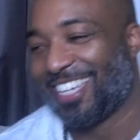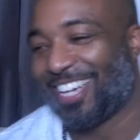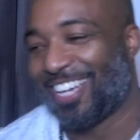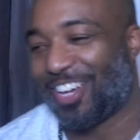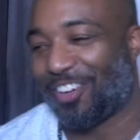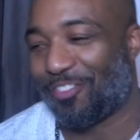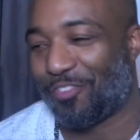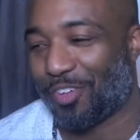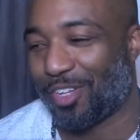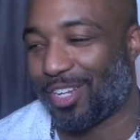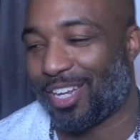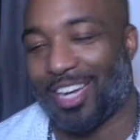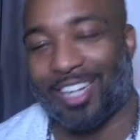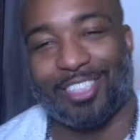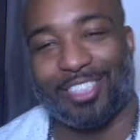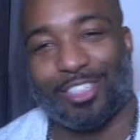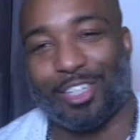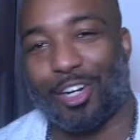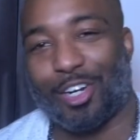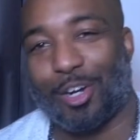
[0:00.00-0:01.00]
I feel like a
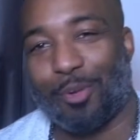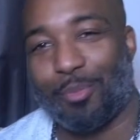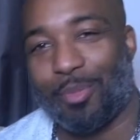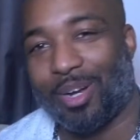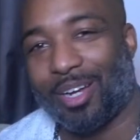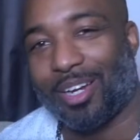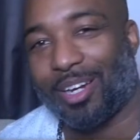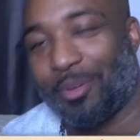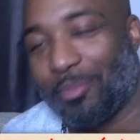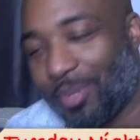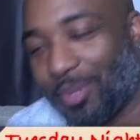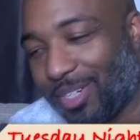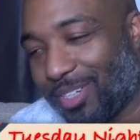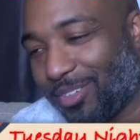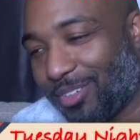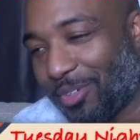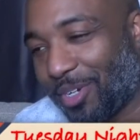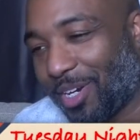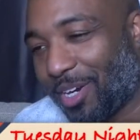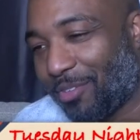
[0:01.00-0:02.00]
jerk about it, but
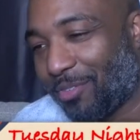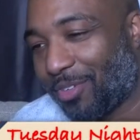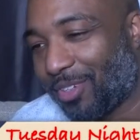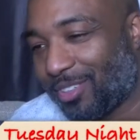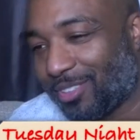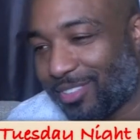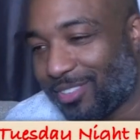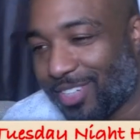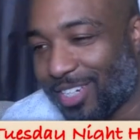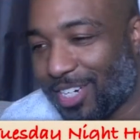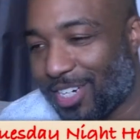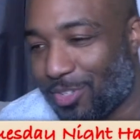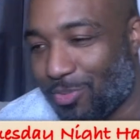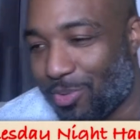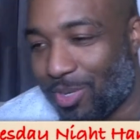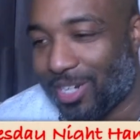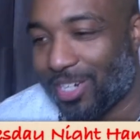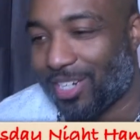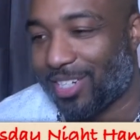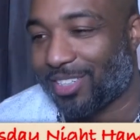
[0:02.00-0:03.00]
whatever. It is
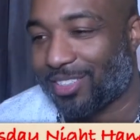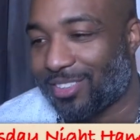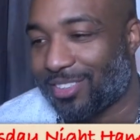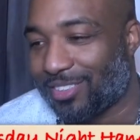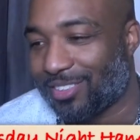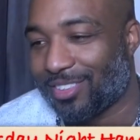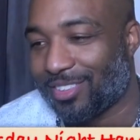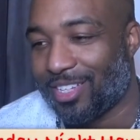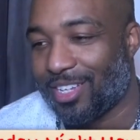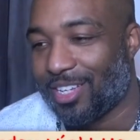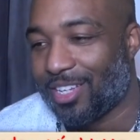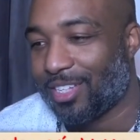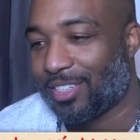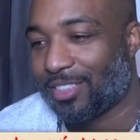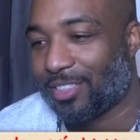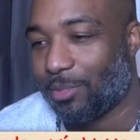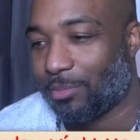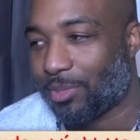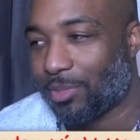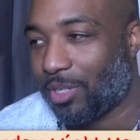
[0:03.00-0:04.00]
what it is.
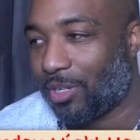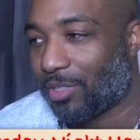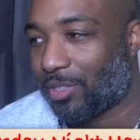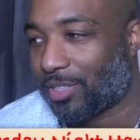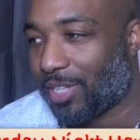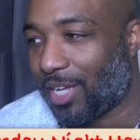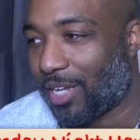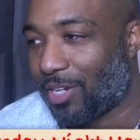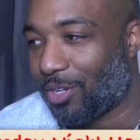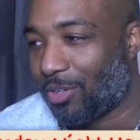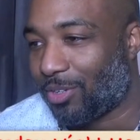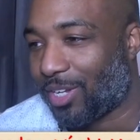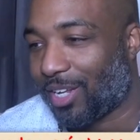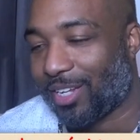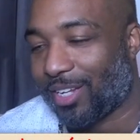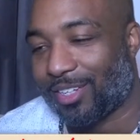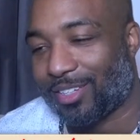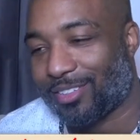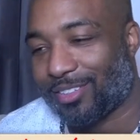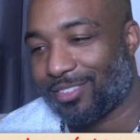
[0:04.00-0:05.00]
Some songs I don't
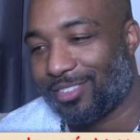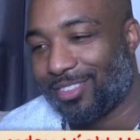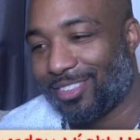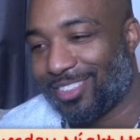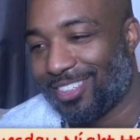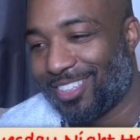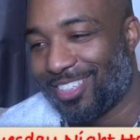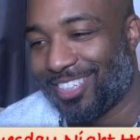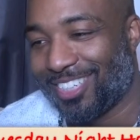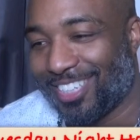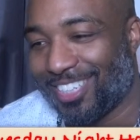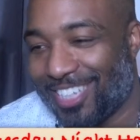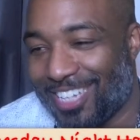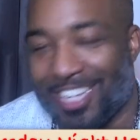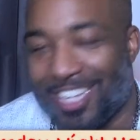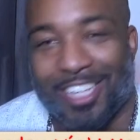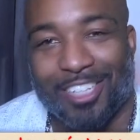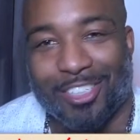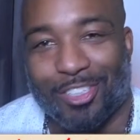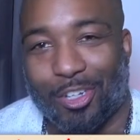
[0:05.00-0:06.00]
like.
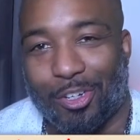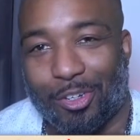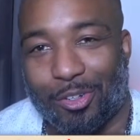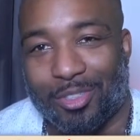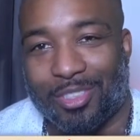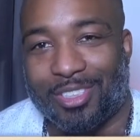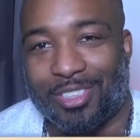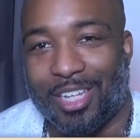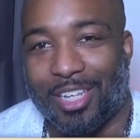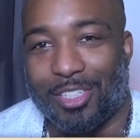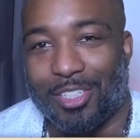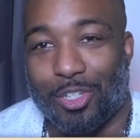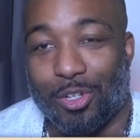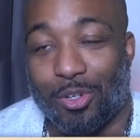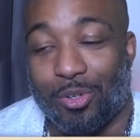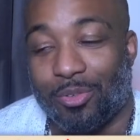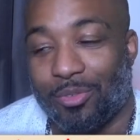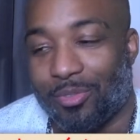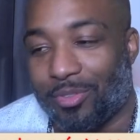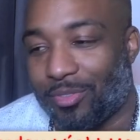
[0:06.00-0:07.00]
So stay
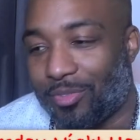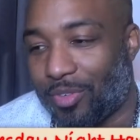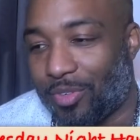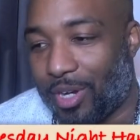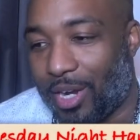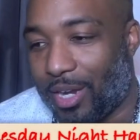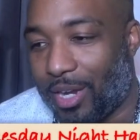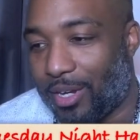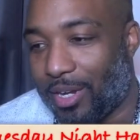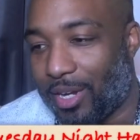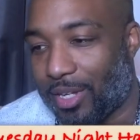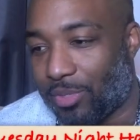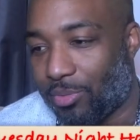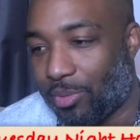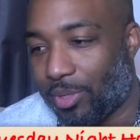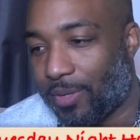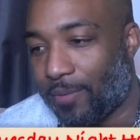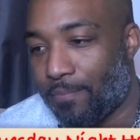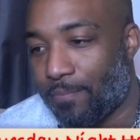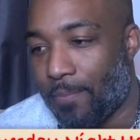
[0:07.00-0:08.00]
tuned for that next
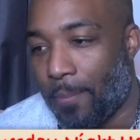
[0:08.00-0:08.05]
week.